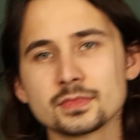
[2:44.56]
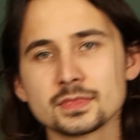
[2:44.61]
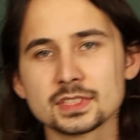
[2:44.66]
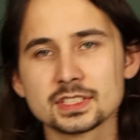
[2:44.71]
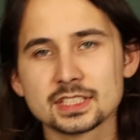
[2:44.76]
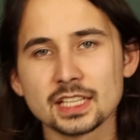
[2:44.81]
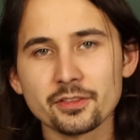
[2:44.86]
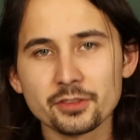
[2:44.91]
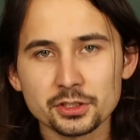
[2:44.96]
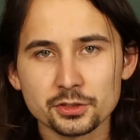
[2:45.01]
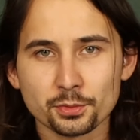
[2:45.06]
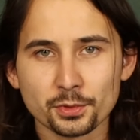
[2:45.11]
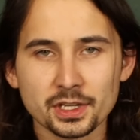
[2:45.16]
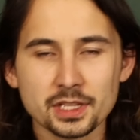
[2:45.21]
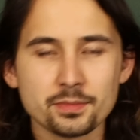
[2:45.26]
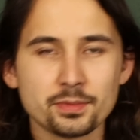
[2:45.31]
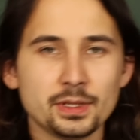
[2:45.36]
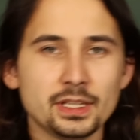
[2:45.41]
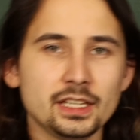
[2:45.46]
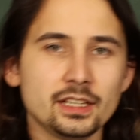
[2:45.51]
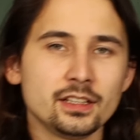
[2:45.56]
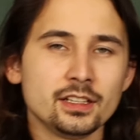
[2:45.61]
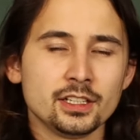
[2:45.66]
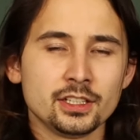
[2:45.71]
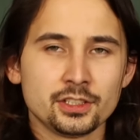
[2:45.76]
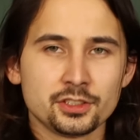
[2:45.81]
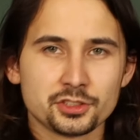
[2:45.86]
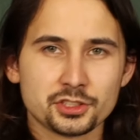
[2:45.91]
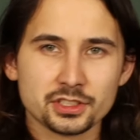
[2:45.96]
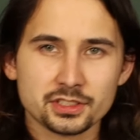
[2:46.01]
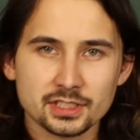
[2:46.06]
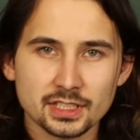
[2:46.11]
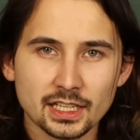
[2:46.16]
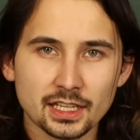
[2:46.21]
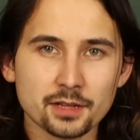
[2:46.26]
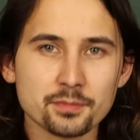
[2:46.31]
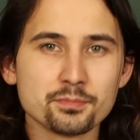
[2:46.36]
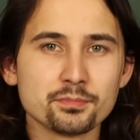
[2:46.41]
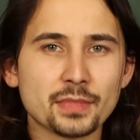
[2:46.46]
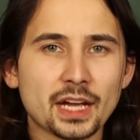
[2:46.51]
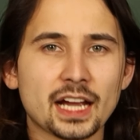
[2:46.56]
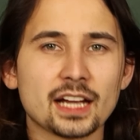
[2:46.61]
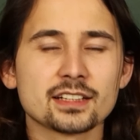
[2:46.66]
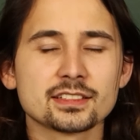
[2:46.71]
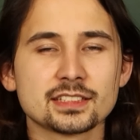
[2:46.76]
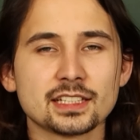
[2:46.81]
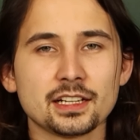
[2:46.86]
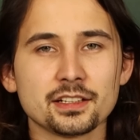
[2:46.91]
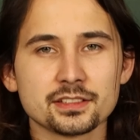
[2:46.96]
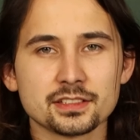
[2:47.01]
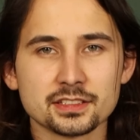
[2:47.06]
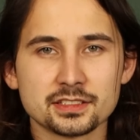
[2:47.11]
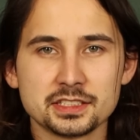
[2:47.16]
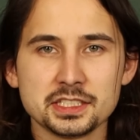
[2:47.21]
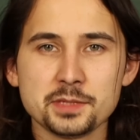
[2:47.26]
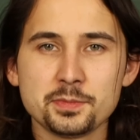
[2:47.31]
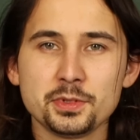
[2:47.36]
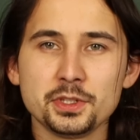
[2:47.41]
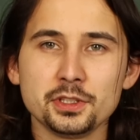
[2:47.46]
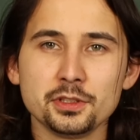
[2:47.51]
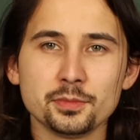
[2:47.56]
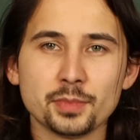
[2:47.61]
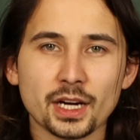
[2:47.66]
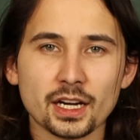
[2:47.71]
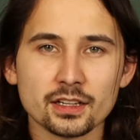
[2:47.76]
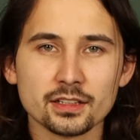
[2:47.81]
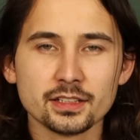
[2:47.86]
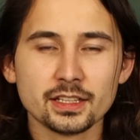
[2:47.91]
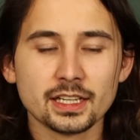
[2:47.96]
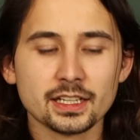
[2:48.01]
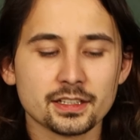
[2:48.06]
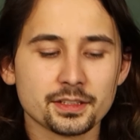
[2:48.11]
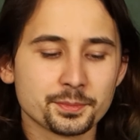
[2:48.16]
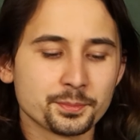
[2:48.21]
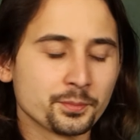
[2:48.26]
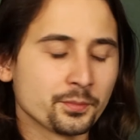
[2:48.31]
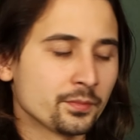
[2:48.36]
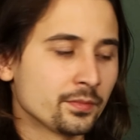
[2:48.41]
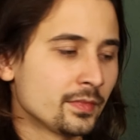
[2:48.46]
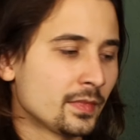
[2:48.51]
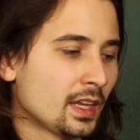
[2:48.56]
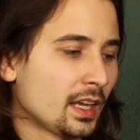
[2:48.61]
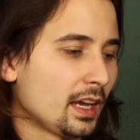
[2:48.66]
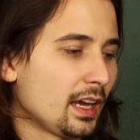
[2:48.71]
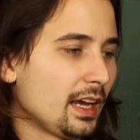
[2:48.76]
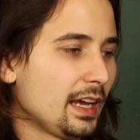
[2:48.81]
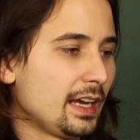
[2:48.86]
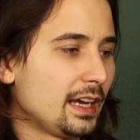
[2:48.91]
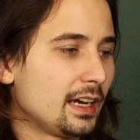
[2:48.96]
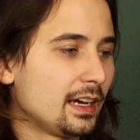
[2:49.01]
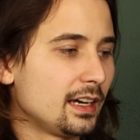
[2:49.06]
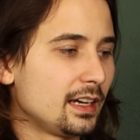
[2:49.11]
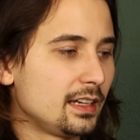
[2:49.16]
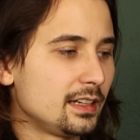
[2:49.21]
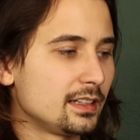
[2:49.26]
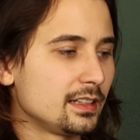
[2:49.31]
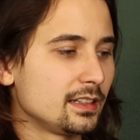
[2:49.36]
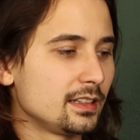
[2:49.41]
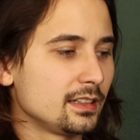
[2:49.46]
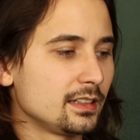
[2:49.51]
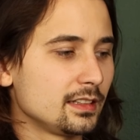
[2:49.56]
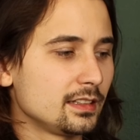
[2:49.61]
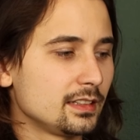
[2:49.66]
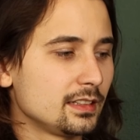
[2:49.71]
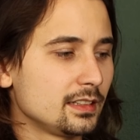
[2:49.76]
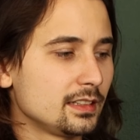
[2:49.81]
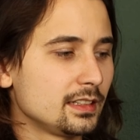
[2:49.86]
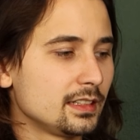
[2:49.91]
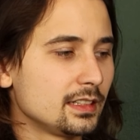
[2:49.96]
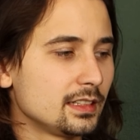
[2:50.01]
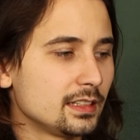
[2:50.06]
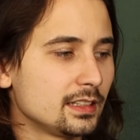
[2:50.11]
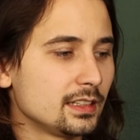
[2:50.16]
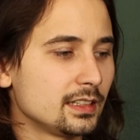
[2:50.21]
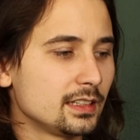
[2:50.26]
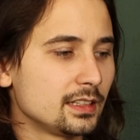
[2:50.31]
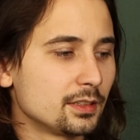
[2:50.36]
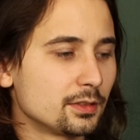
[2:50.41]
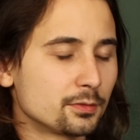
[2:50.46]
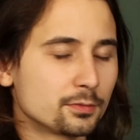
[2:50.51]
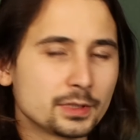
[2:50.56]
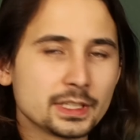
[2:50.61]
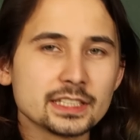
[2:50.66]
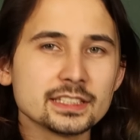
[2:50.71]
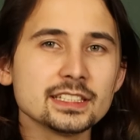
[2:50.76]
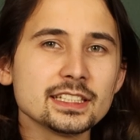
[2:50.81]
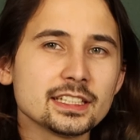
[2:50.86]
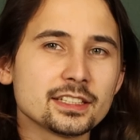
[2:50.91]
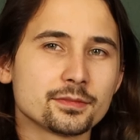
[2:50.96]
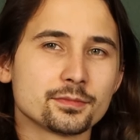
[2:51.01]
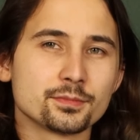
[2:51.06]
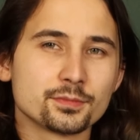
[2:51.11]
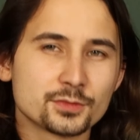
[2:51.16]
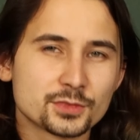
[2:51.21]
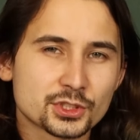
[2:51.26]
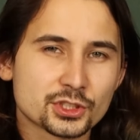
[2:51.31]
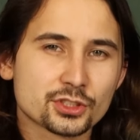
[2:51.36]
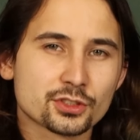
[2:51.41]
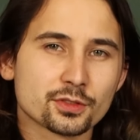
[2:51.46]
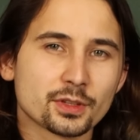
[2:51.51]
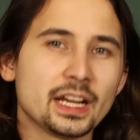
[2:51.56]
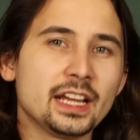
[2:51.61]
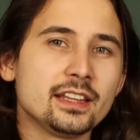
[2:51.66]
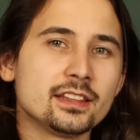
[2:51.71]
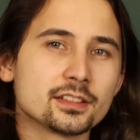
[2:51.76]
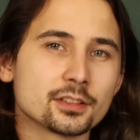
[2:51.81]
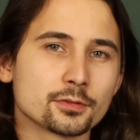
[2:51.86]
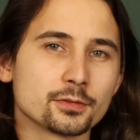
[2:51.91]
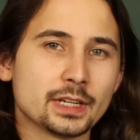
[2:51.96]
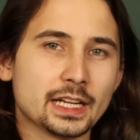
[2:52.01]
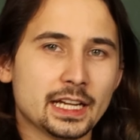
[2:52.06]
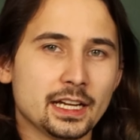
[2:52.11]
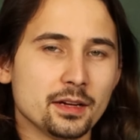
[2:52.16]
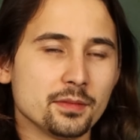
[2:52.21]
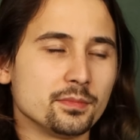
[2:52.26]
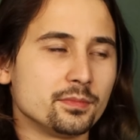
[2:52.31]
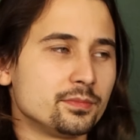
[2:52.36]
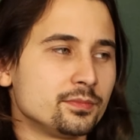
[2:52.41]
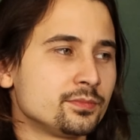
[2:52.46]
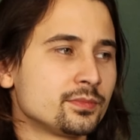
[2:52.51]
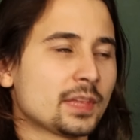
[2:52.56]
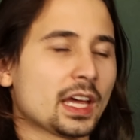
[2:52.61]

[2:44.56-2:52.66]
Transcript: 720p just to kind of max out the CPU bottleneck and really strain the RAM.